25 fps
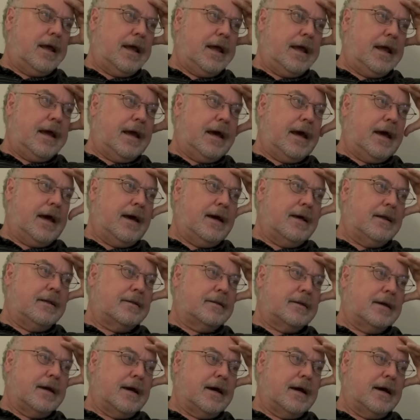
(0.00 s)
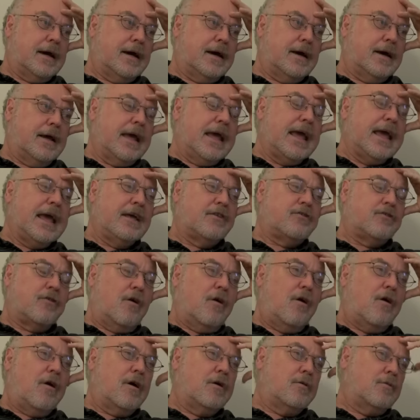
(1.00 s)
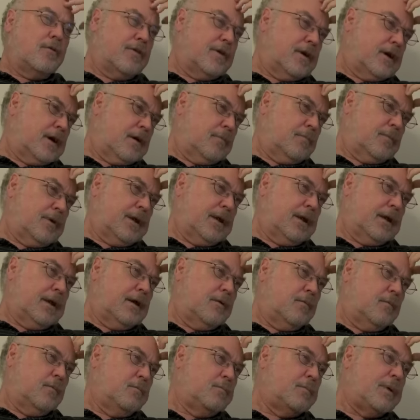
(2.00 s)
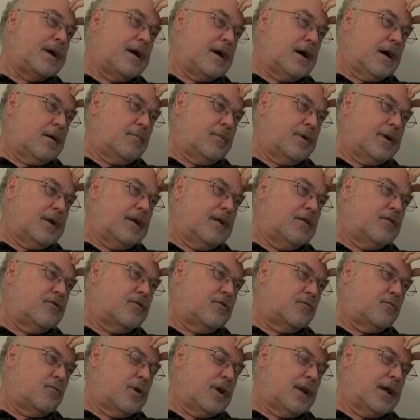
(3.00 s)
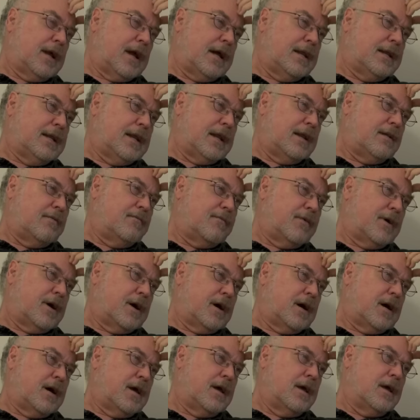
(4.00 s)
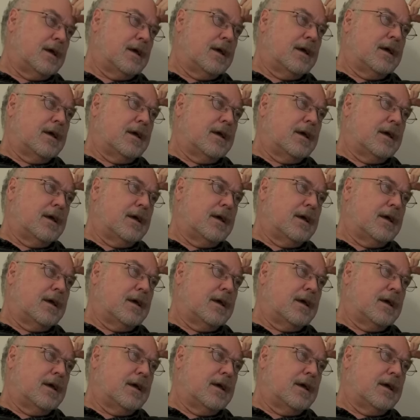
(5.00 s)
and uh, it's hard with a company, big companies, to really identify